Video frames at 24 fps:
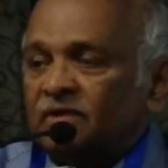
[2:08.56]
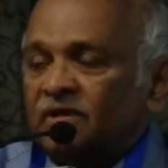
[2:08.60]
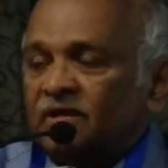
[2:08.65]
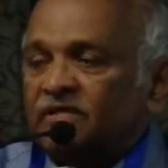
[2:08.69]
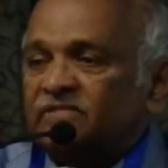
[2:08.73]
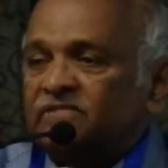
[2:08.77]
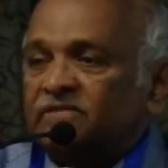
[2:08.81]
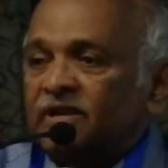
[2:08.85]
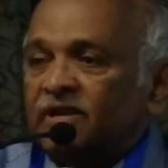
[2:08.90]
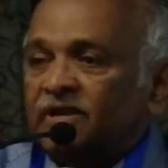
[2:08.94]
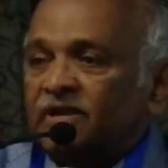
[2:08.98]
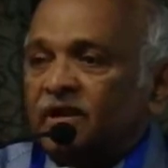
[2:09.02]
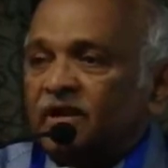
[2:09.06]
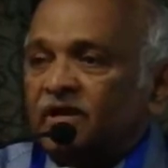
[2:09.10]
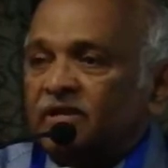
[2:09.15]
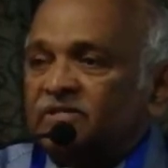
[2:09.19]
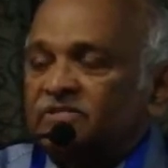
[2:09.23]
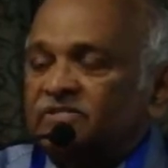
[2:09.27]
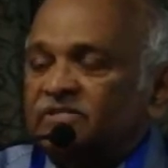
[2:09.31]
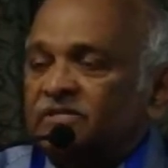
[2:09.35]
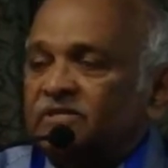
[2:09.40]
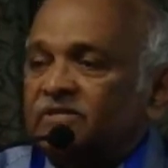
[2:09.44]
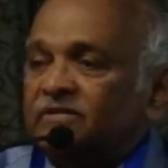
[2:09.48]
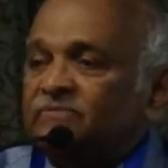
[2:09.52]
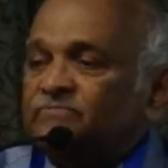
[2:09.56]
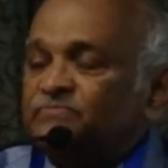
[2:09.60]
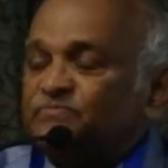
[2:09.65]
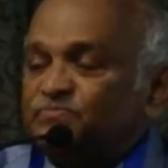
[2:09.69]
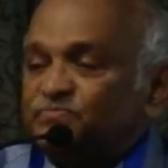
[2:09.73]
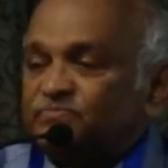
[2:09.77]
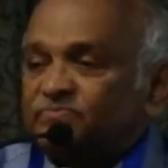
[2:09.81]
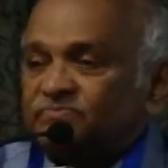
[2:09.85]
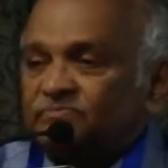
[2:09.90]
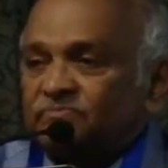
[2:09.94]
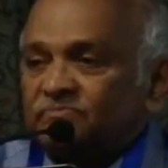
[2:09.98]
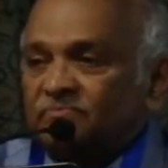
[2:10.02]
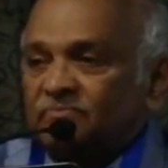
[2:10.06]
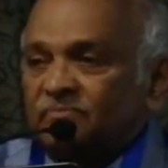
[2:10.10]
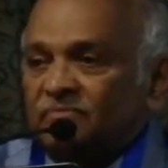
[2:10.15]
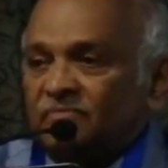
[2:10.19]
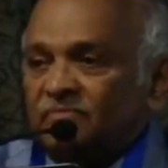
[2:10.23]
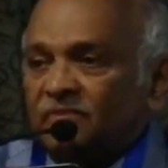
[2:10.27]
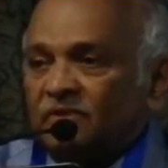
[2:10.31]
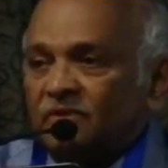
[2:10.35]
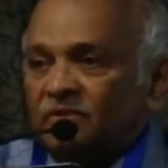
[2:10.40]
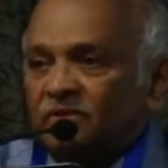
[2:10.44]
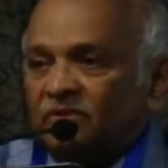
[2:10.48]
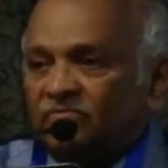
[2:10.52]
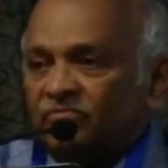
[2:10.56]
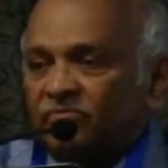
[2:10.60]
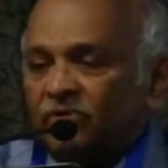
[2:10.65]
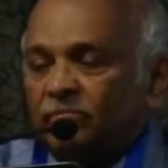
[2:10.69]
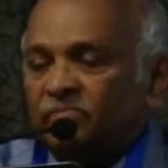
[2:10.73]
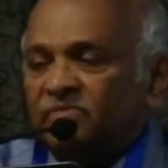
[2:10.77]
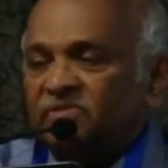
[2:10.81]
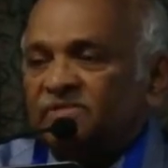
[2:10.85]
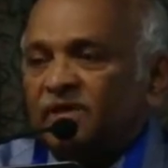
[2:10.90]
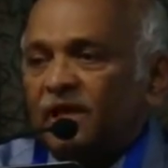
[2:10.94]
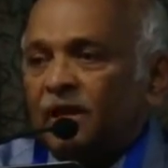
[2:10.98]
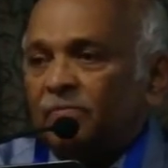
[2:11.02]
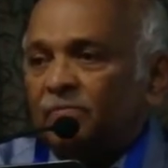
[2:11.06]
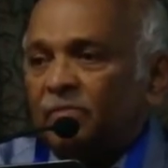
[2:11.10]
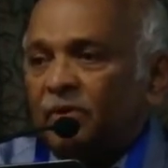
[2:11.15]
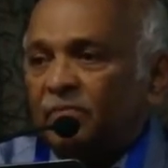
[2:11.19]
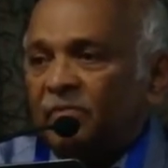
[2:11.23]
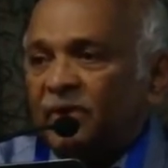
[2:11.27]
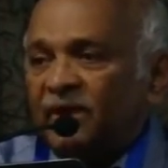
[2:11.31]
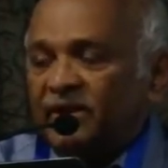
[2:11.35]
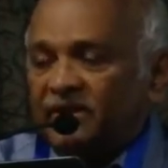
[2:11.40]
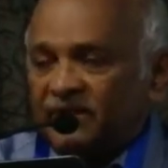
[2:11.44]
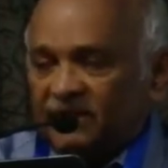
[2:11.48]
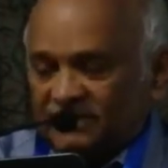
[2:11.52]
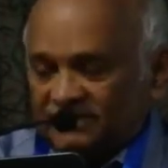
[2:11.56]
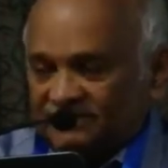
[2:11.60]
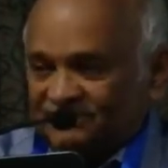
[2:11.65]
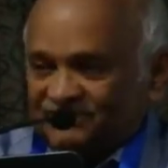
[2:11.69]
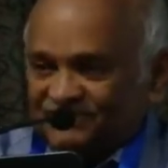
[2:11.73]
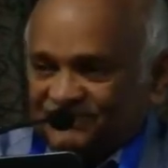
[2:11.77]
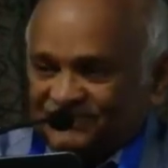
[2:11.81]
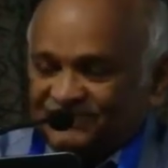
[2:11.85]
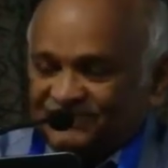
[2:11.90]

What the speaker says: It's a recognition from his alma mater.